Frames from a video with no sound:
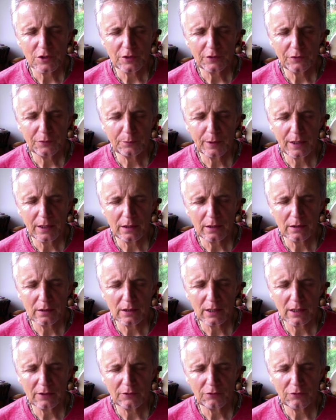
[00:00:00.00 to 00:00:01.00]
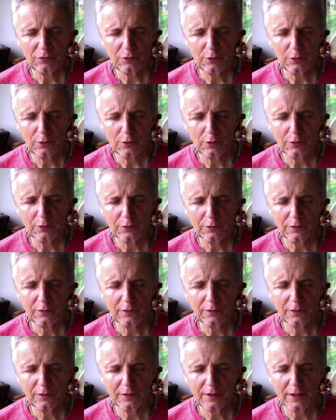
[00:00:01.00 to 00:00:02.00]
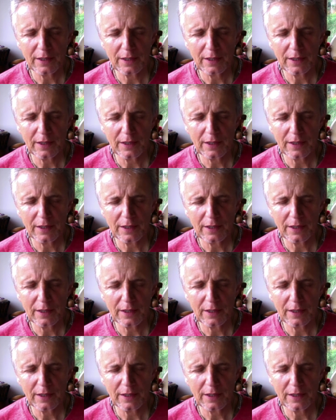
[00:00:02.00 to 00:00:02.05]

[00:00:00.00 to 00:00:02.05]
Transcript: Let your heart song guide you.